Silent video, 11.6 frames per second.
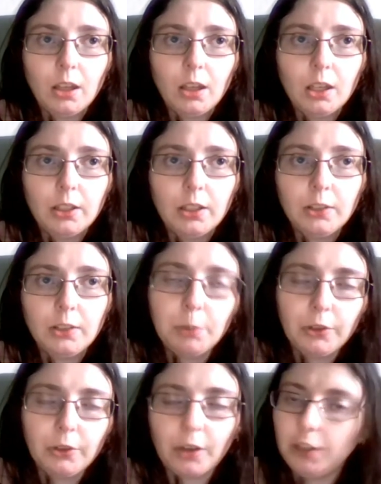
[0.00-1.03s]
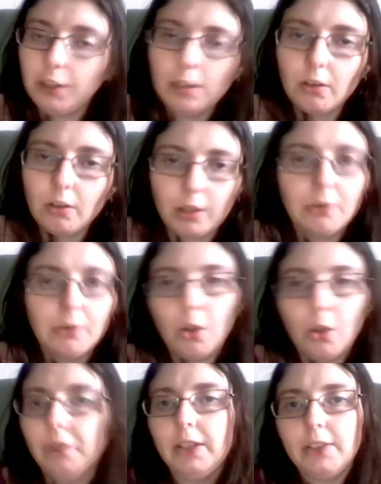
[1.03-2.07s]
this person, I didn't agree with a lot of
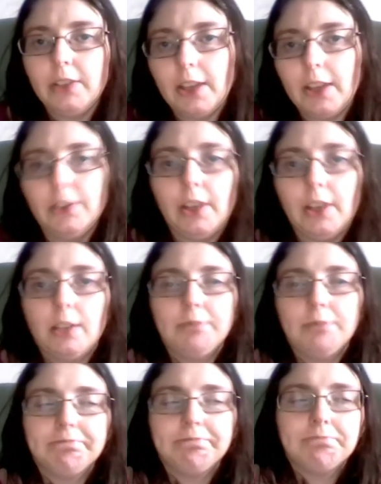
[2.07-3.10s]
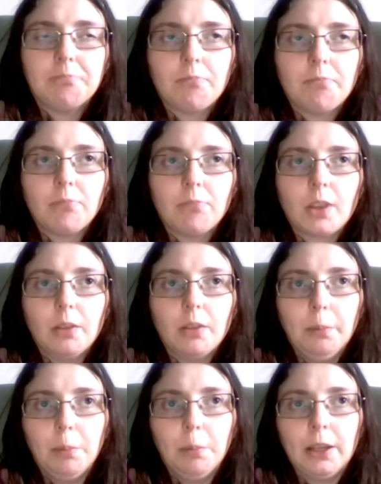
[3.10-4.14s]
things that he said,
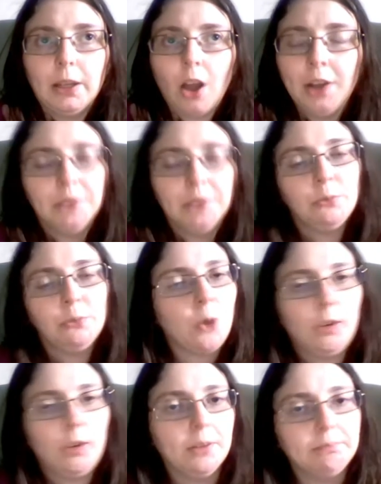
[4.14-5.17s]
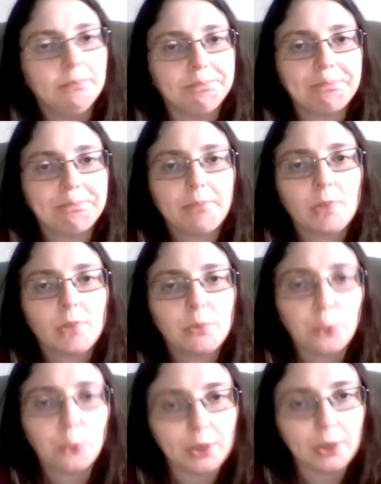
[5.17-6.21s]
but I didn't follow them for
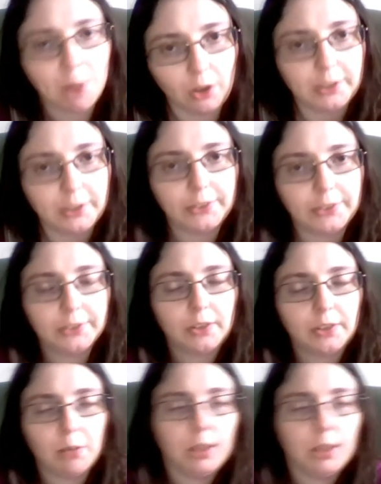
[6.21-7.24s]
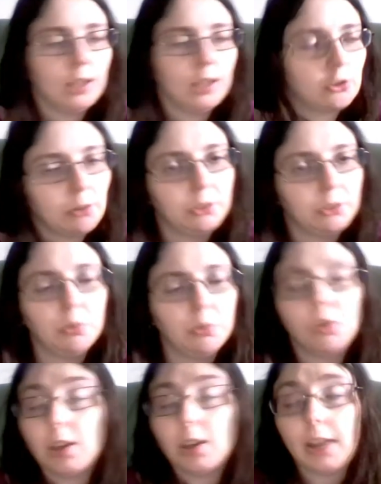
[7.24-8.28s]
their politics. I mean, they're Trump
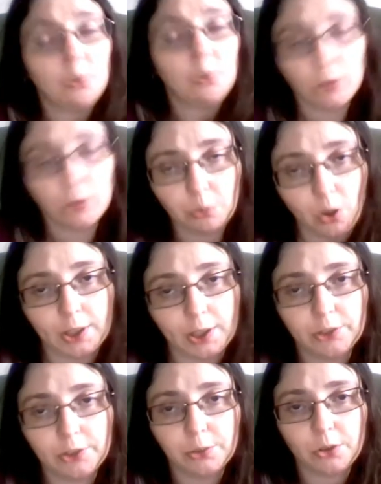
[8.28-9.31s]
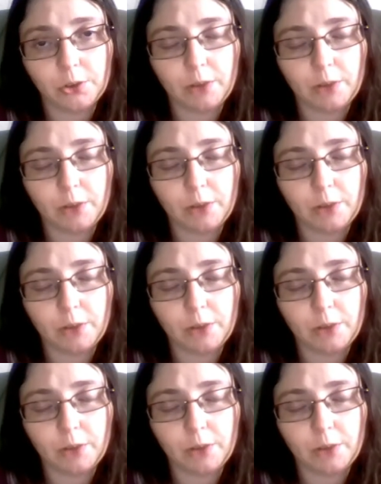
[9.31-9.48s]
supporter, that wasn't why I unsubscribed.